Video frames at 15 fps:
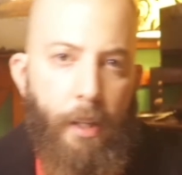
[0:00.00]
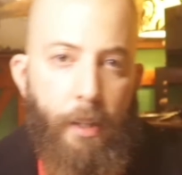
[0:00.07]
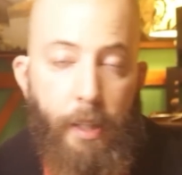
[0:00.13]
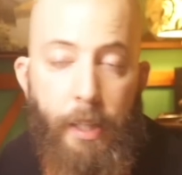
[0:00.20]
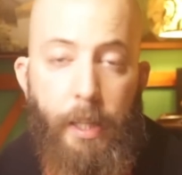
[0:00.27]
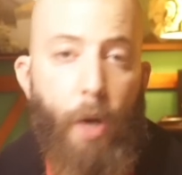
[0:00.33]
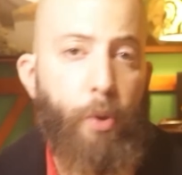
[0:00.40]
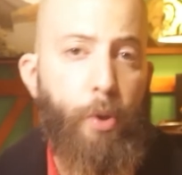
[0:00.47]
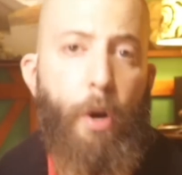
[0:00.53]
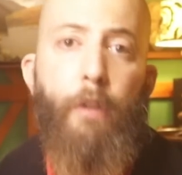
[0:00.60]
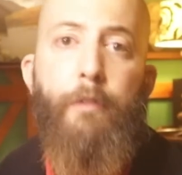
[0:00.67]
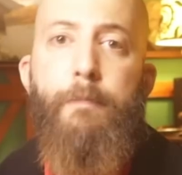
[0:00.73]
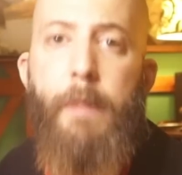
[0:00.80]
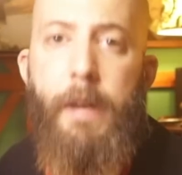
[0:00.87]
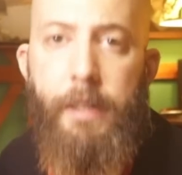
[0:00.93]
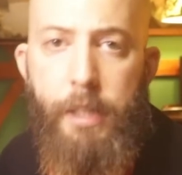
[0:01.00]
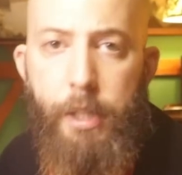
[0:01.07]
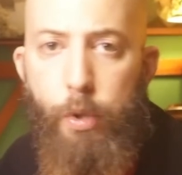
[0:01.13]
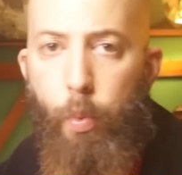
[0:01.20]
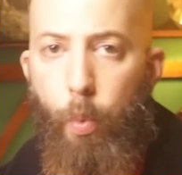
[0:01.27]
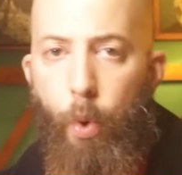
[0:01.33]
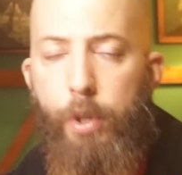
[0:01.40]
The goat of
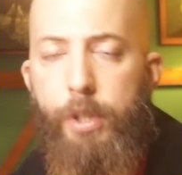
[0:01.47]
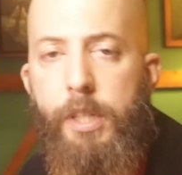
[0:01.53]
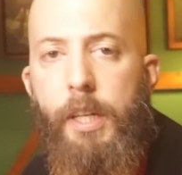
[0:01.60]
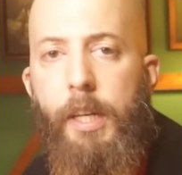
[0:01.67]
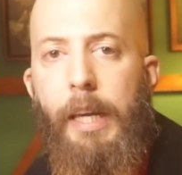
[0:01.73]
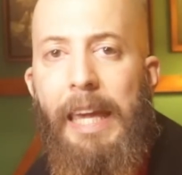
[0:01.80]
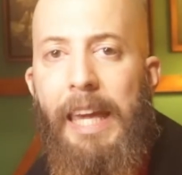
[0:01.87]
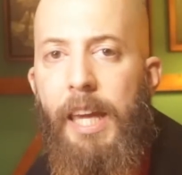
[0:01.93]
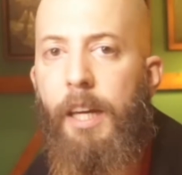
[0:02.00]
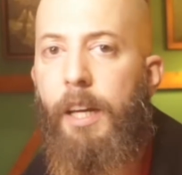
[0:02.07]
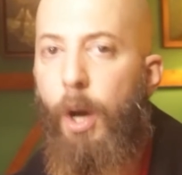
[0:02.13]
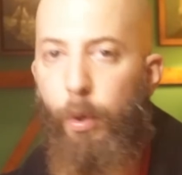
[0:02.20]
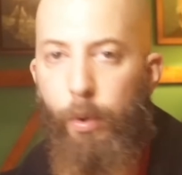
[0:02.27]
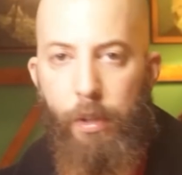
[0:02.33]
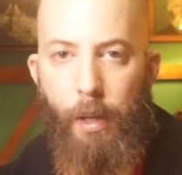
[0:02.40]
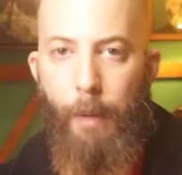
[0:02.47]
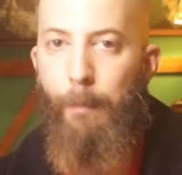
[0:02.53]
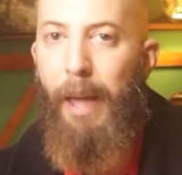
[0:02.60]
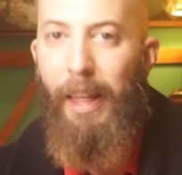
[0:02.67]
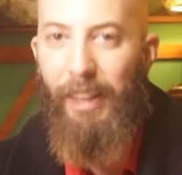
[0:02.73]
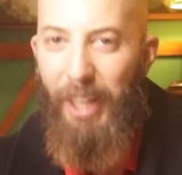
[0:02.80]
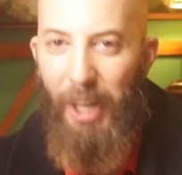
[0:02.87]
Mendes was a he-goat, a
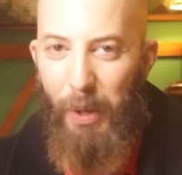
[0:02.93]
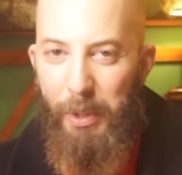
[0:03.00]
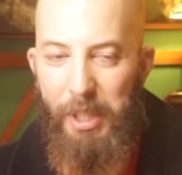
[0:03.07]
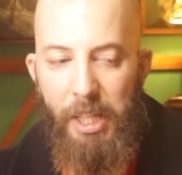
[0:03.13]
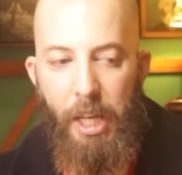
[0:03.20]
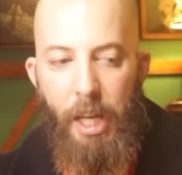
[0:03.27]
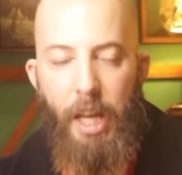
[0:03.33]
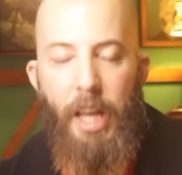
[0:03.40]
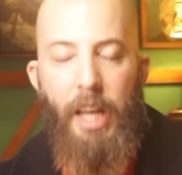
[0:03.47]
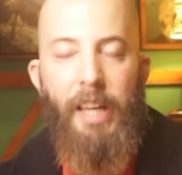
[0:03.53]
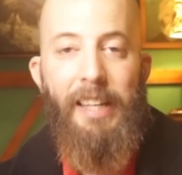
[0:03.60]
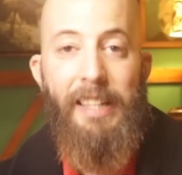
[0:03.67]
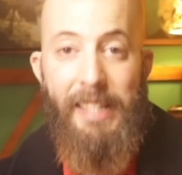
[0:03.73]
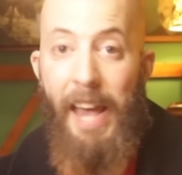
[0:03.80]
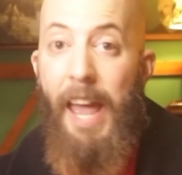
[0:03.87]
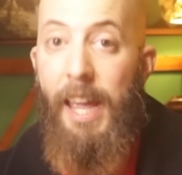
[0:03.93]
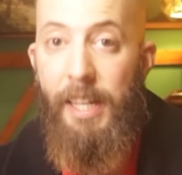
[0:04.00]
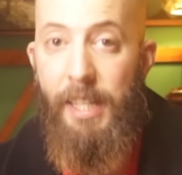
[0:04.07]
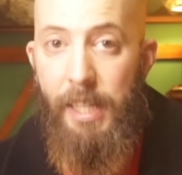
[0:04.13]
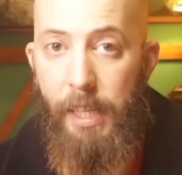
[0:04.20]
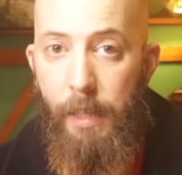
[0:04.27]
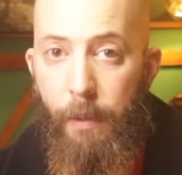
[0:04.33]
male goat, a
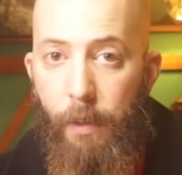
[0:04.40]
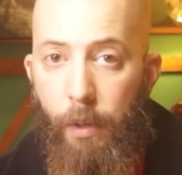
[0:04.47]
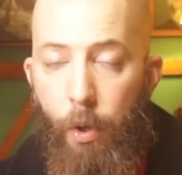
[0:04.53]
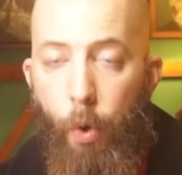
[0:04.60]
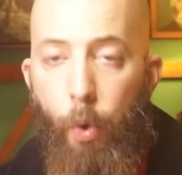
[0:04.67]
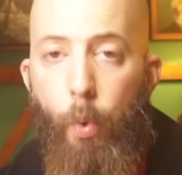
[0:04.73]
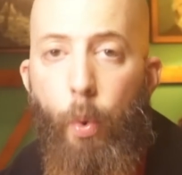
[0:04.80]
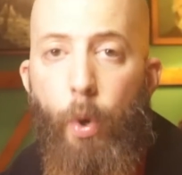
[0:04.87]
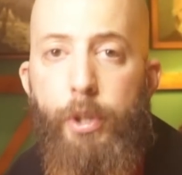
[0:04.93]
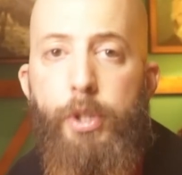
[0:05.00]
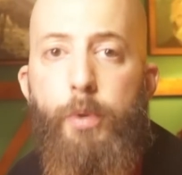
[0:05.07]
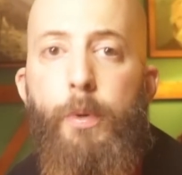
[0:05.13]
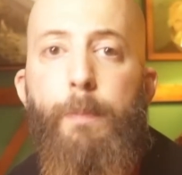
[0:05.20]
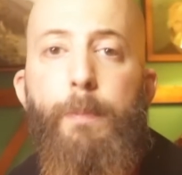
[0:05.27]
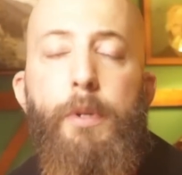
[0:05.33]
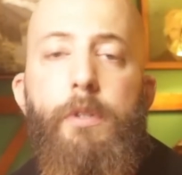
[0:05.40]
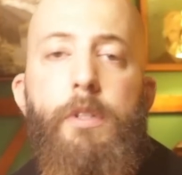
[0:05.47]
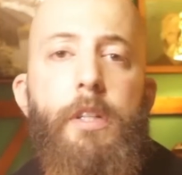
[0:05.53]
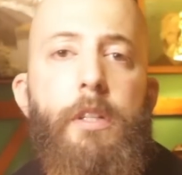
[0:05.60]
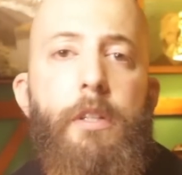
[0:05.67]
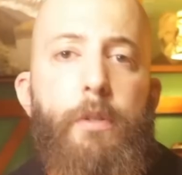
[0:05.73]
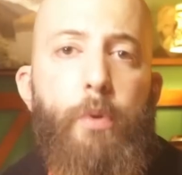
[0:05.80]
deity who was
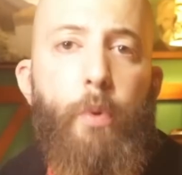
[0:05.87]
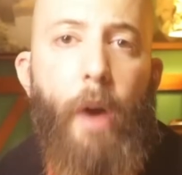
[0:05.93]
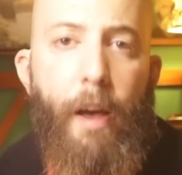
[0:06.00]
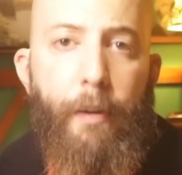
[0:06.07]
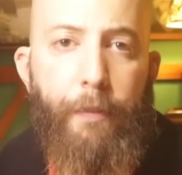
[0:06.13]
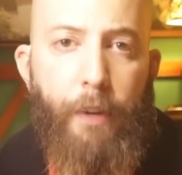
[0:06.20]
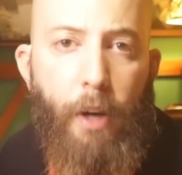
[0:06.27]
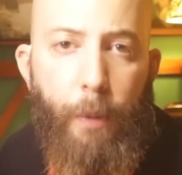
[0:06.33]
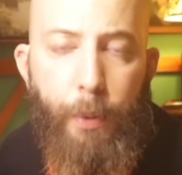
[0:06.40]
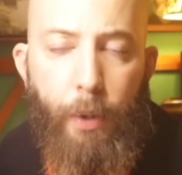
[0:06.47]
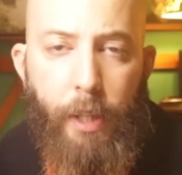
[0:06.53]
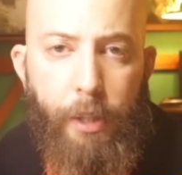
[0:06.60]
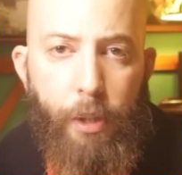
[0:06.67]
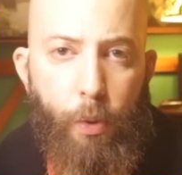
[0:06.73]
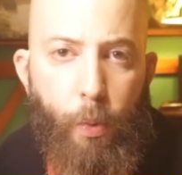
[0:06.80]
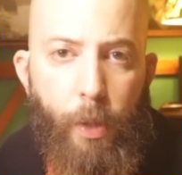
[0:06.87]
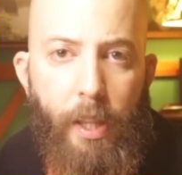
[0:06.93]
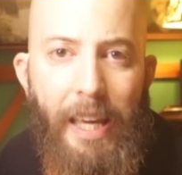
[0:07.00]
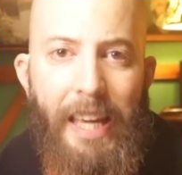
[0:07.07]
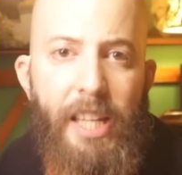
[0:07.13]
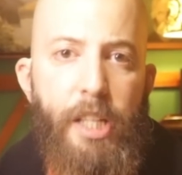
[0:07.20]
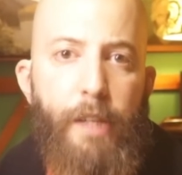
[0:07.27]
reputed to have copulated with
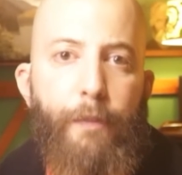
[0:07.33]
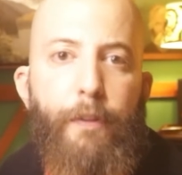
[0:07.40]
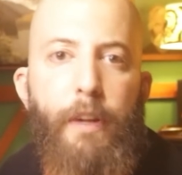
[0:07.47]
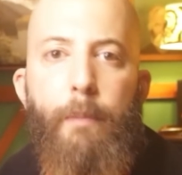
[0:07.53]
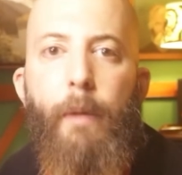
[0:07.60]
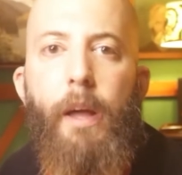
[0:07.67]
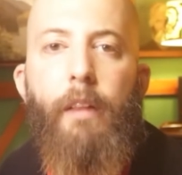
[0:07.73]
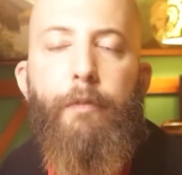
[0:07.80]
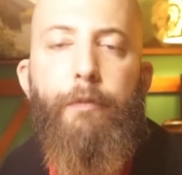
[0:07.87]
his female